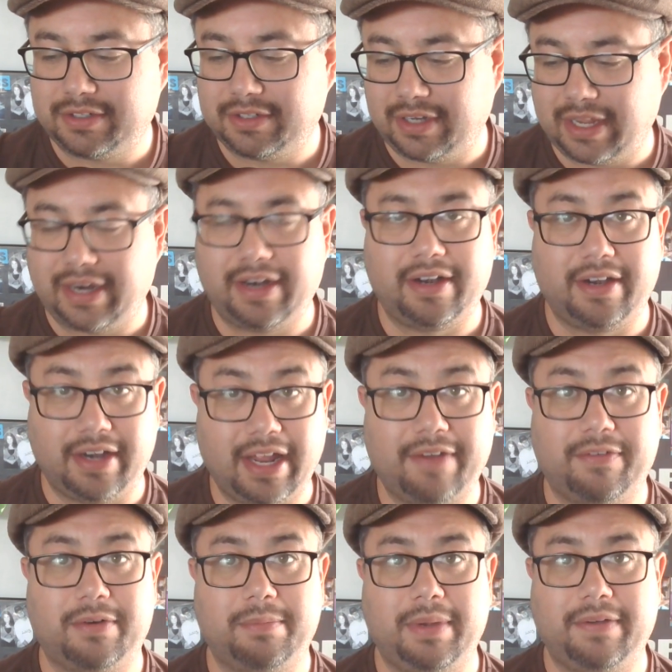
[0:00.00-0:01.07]
let it
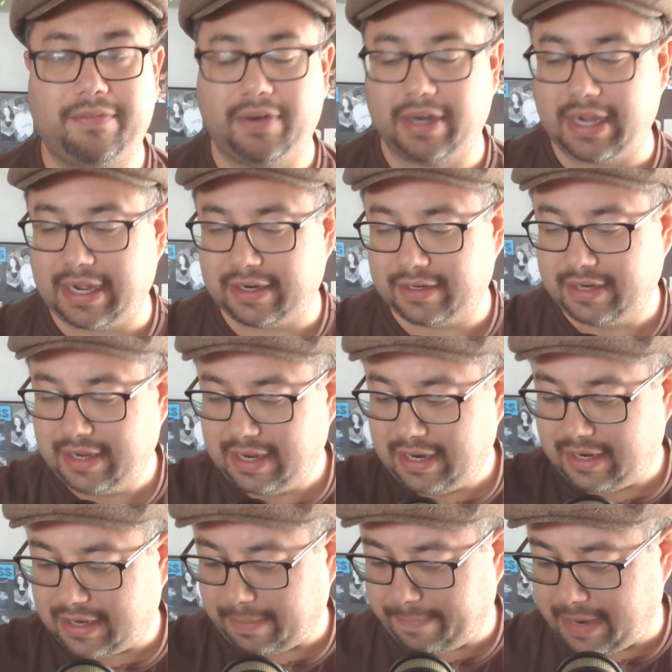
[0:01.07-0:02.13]
never be forgotten.
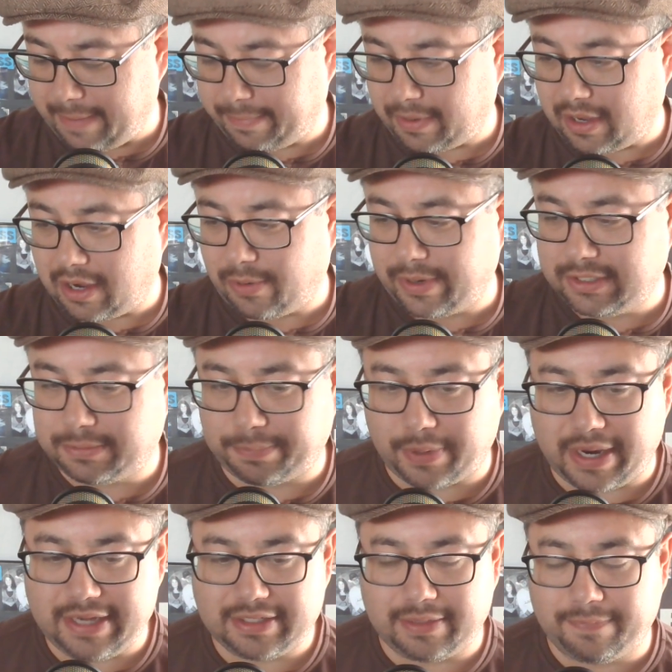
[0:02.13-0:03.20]
The people always
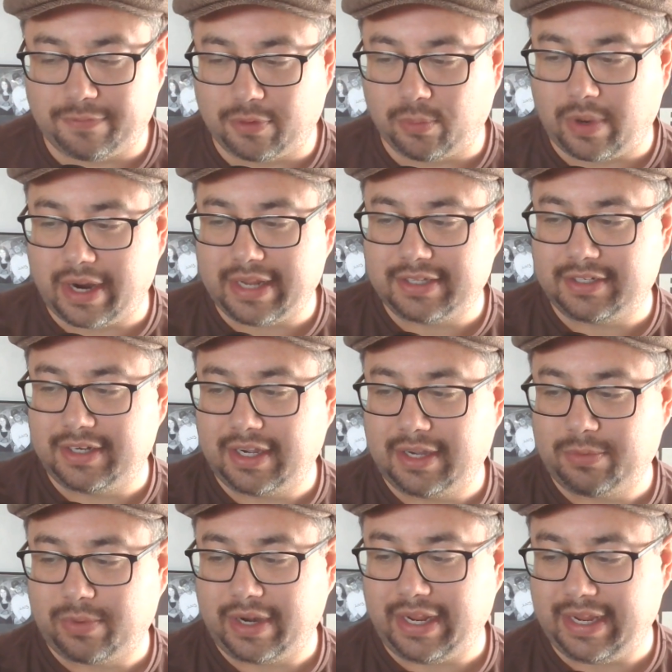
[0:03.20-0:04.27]
praise him for what he's
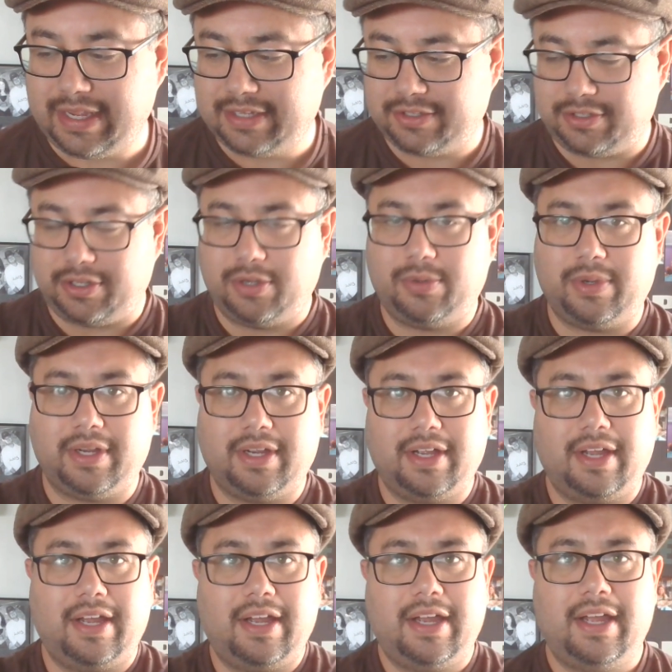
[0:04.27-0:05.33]
done, what he is doing.
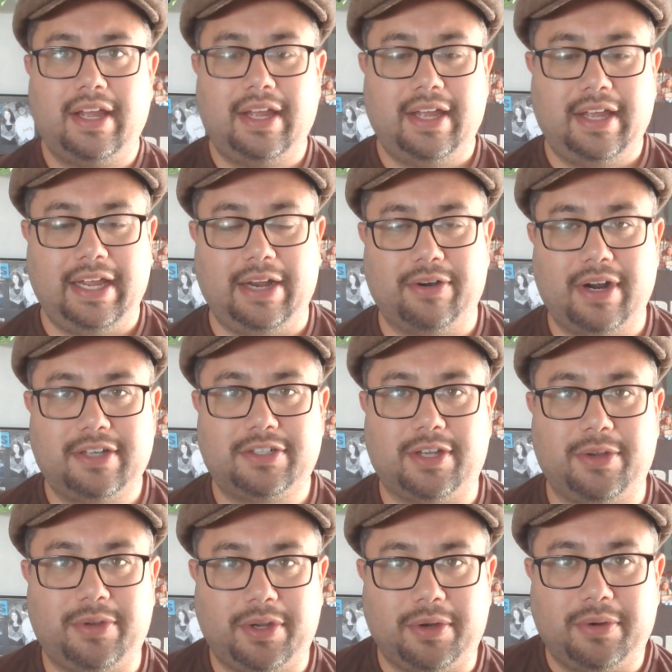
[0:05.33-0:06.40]
He
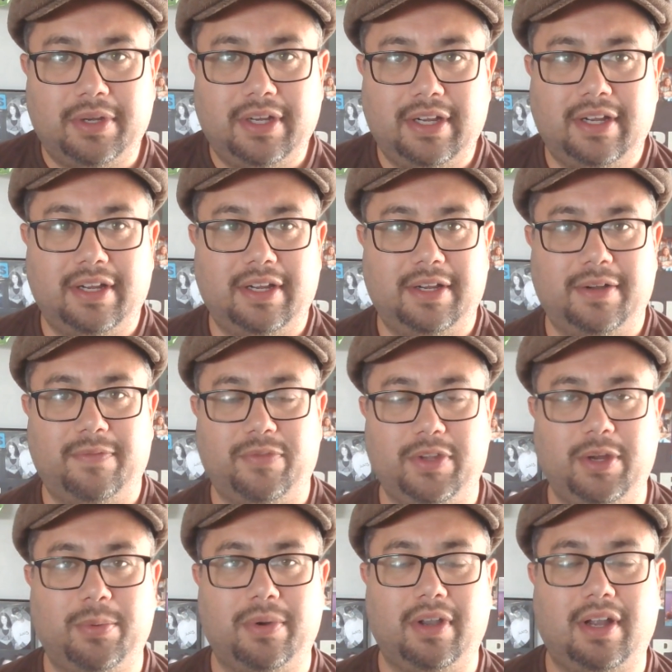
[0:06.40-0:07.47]
rescued you.
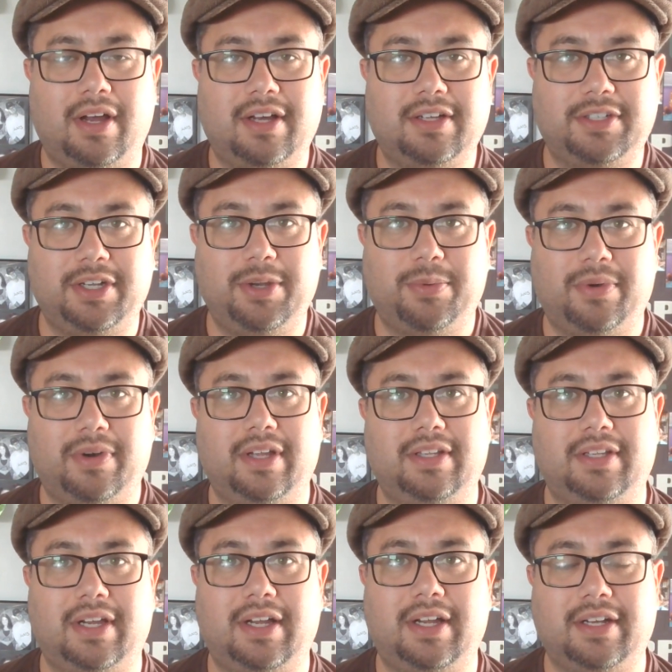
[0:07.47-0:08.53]
You were lost and you were
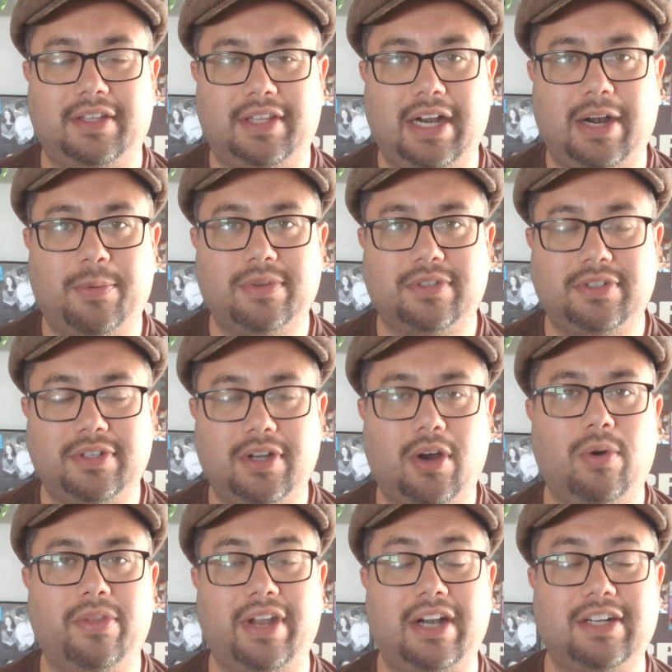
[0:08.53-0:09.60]
undone. There was
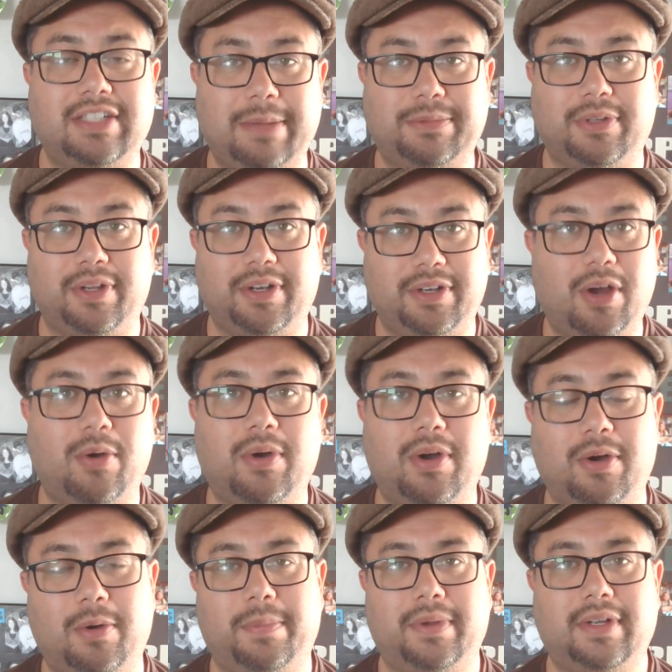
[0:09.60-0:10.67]
no there is absolutely no
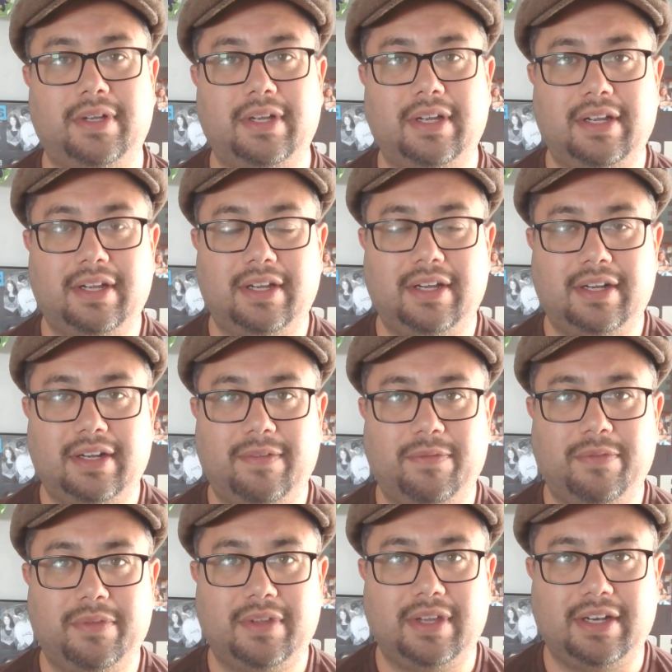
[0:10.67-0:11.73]
hope
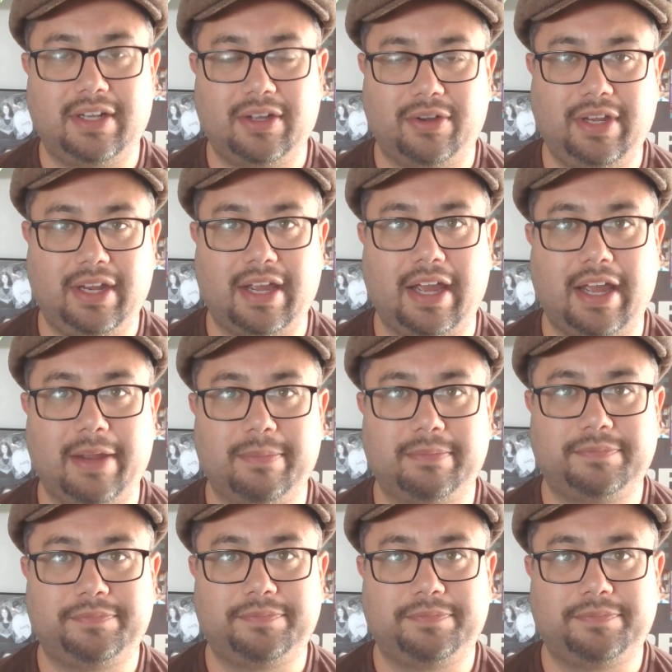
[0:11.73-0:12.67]
until he came